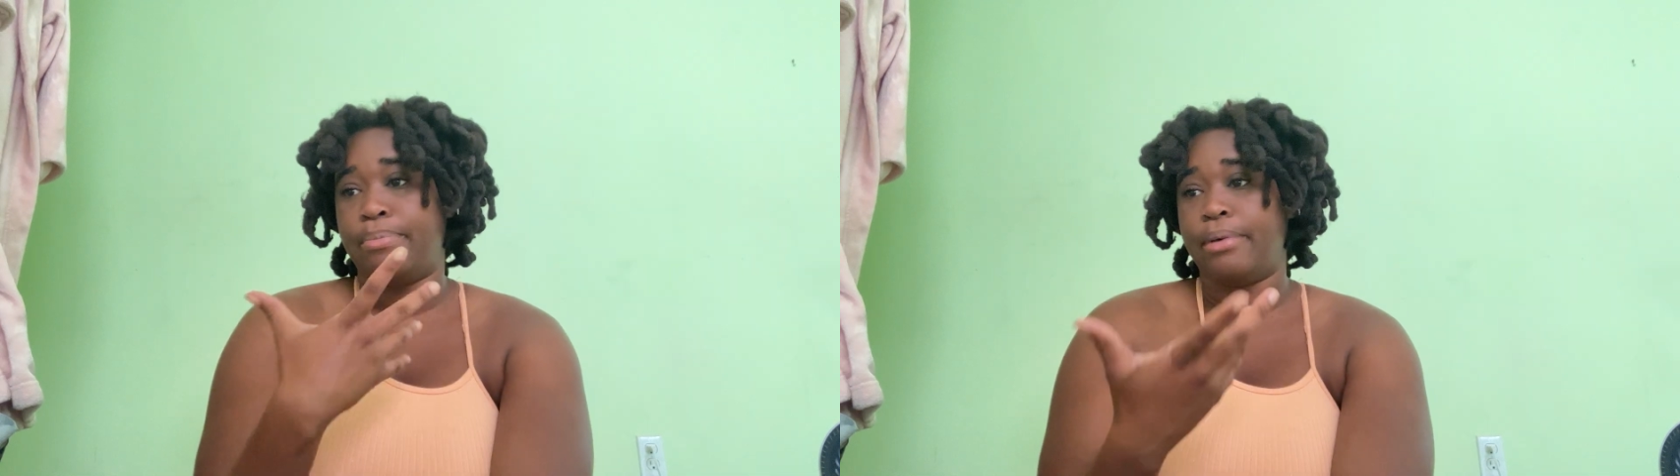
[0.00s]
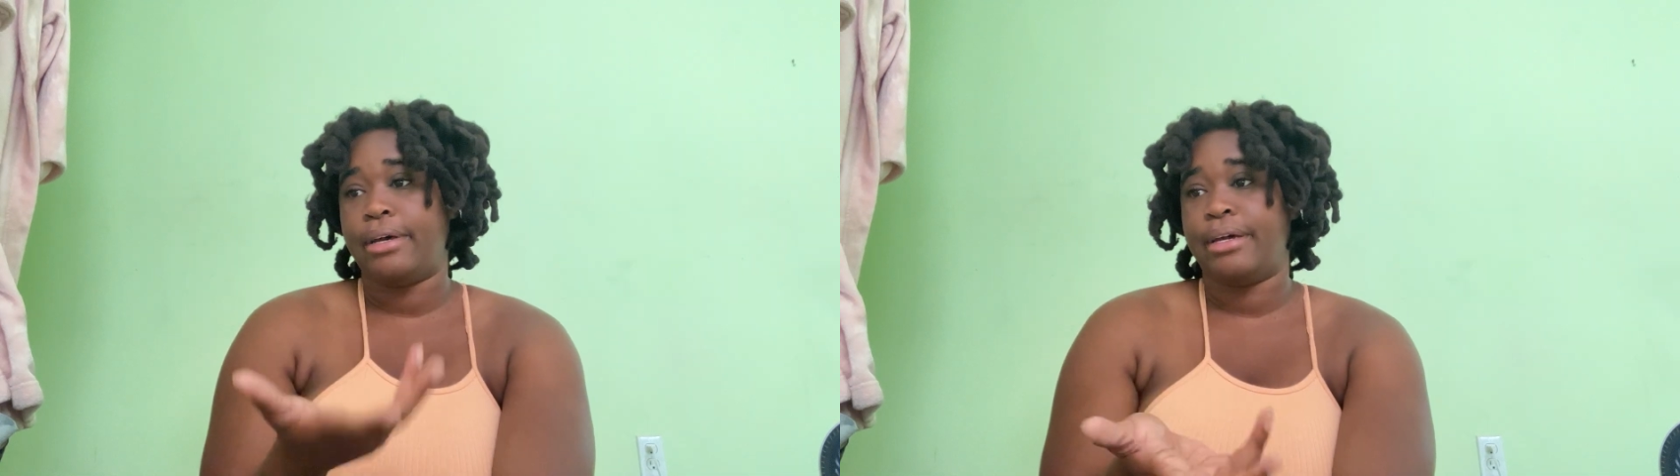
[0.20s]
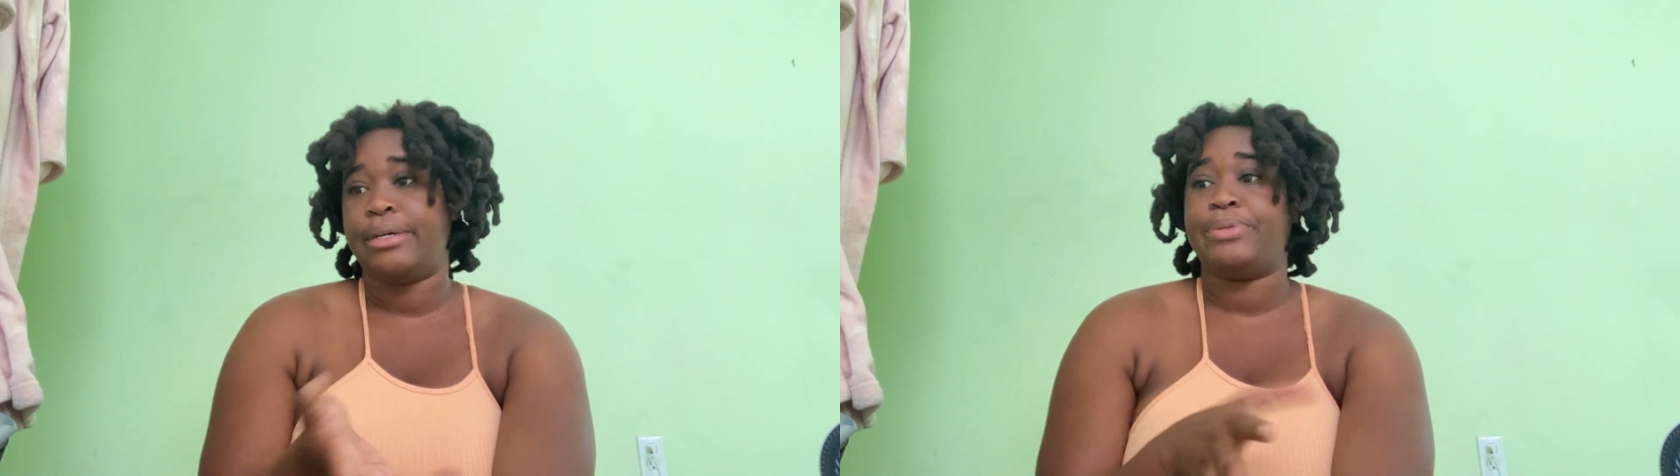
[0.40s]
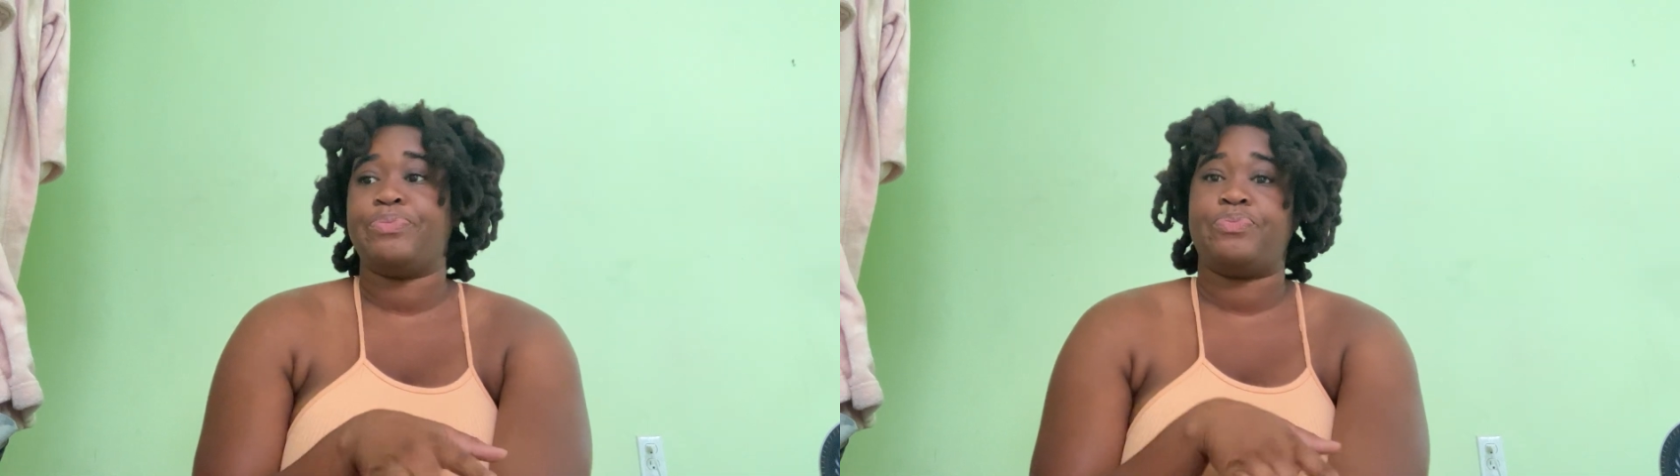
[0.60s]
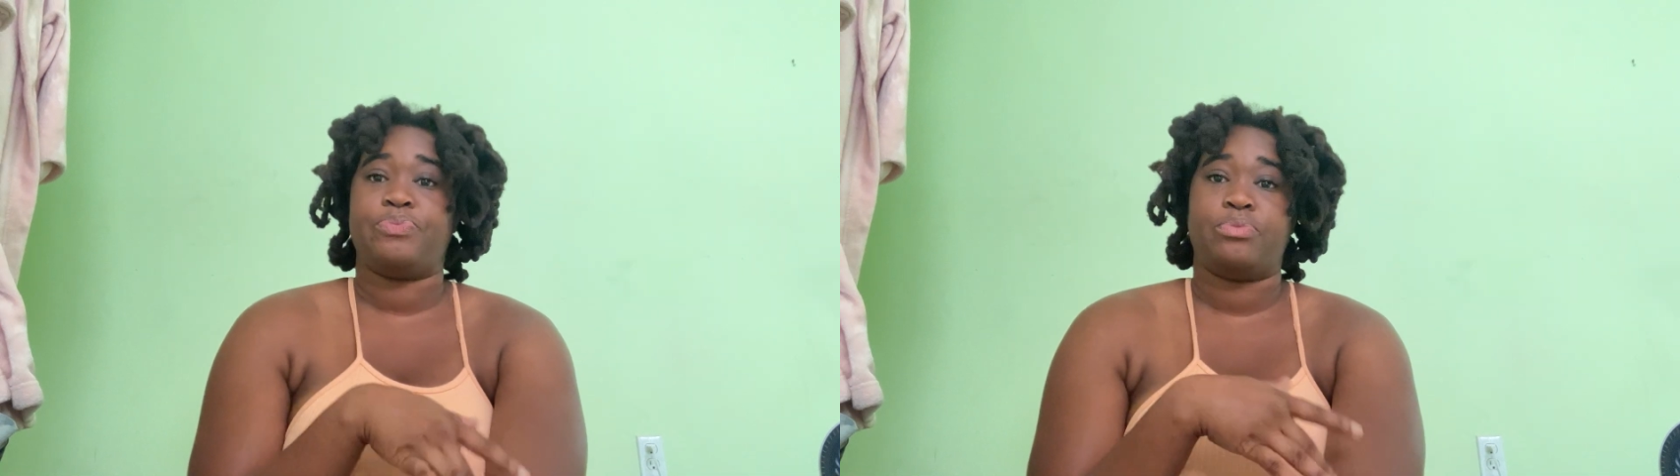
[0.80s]
but
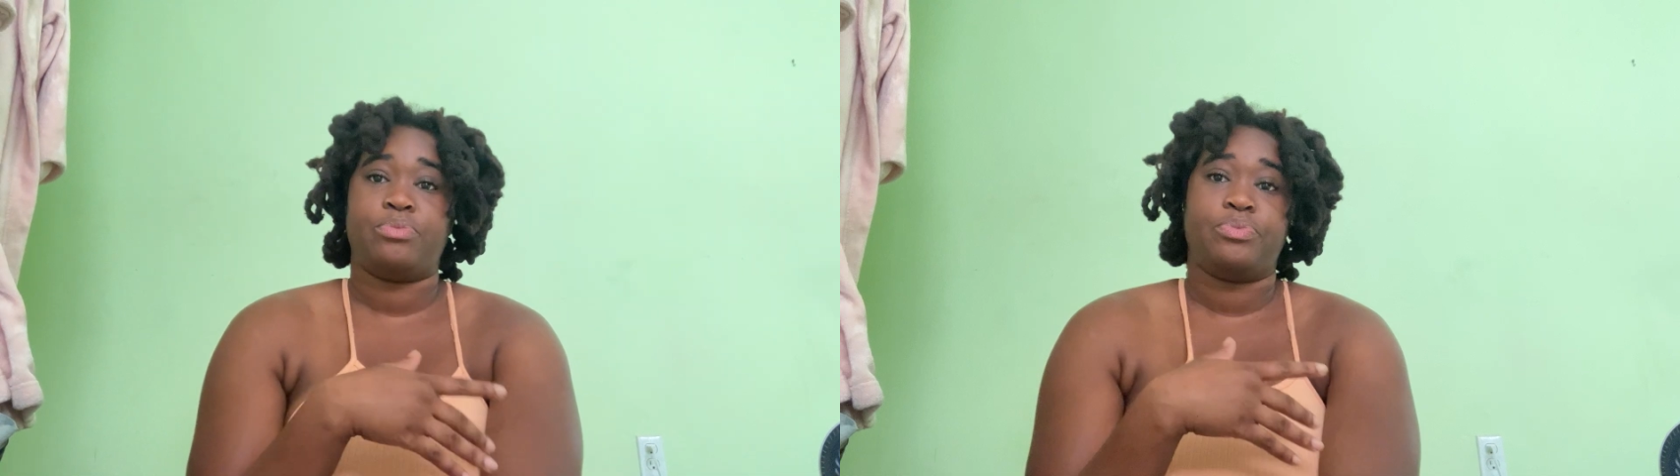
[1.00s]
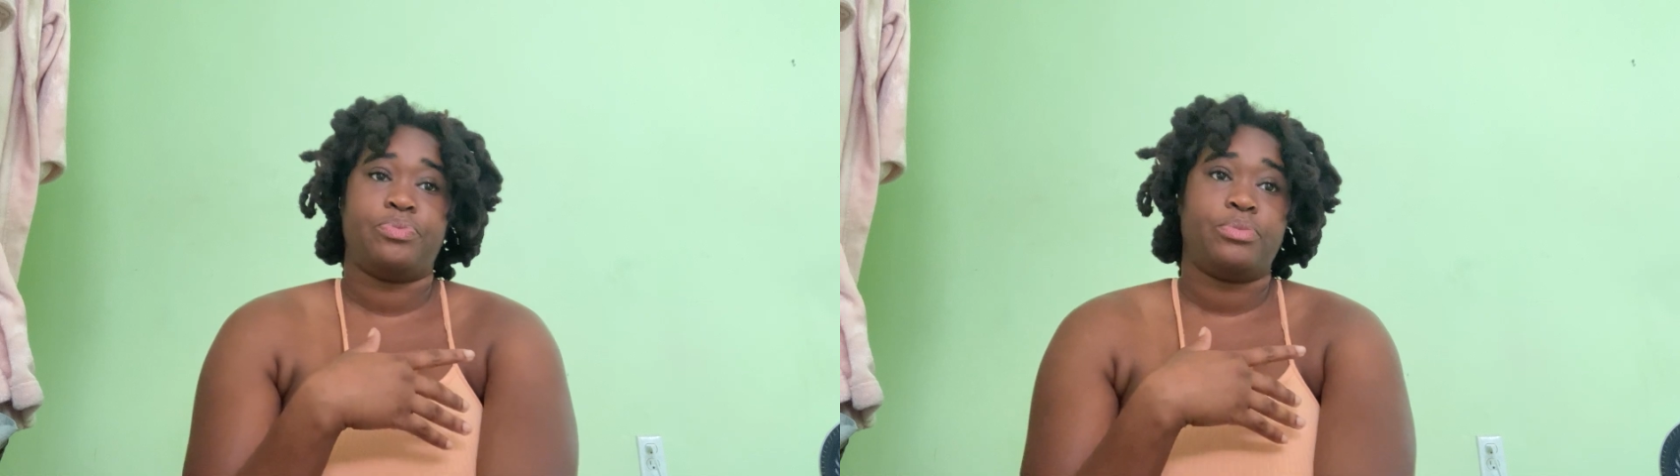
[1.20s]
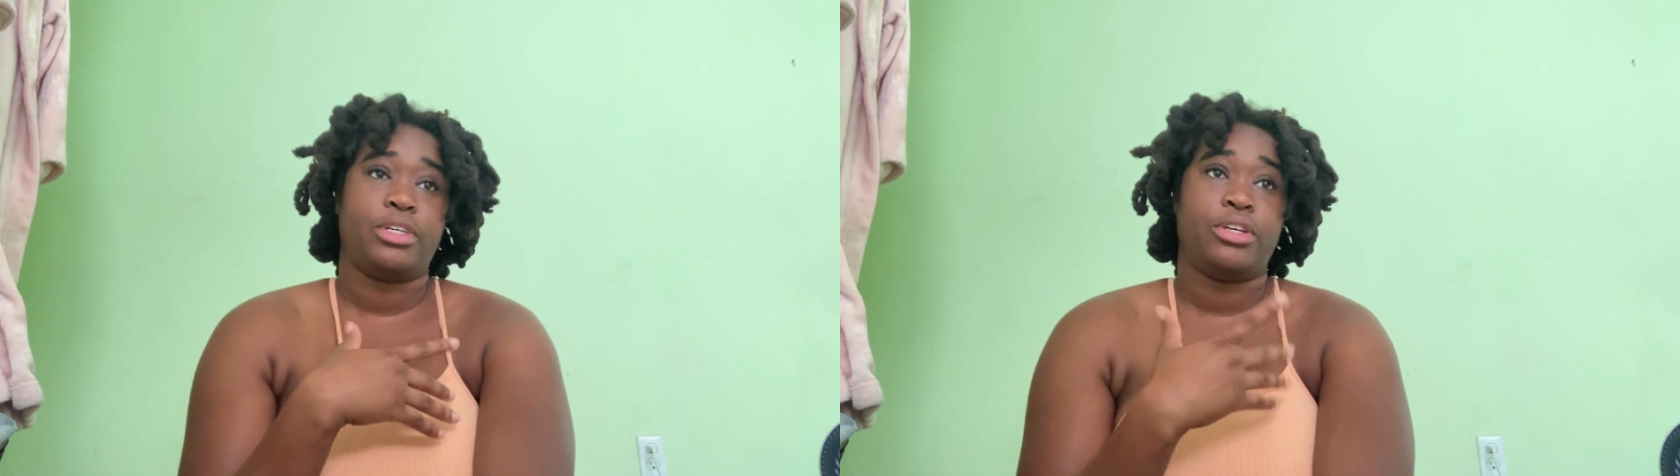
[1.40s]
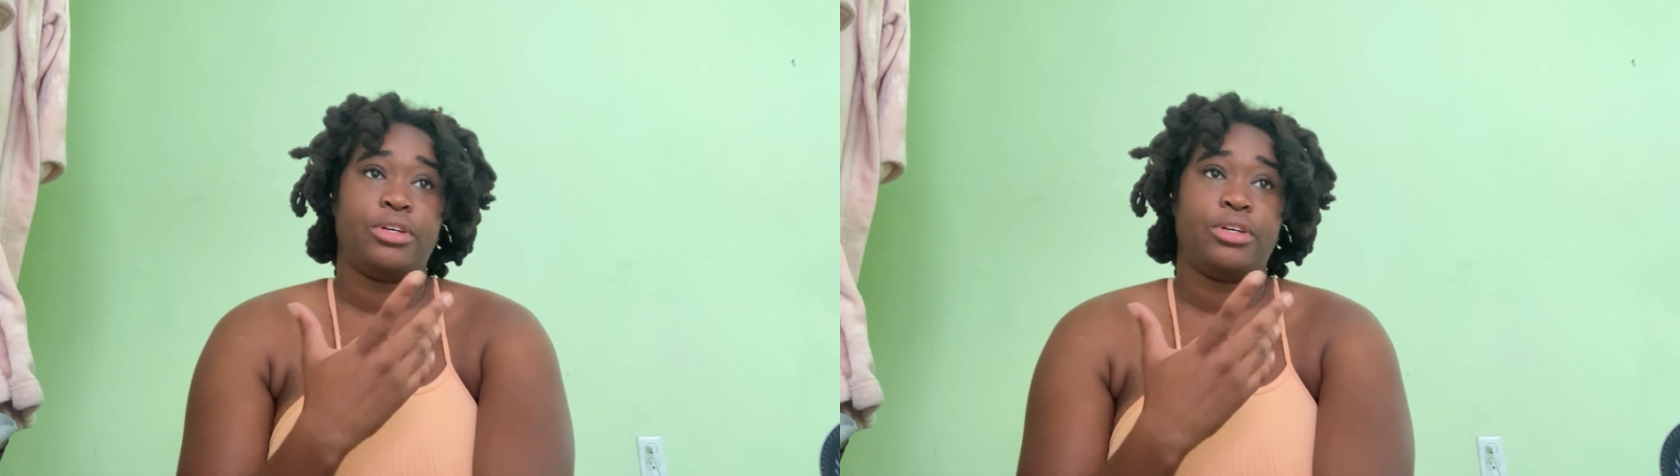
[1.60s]
you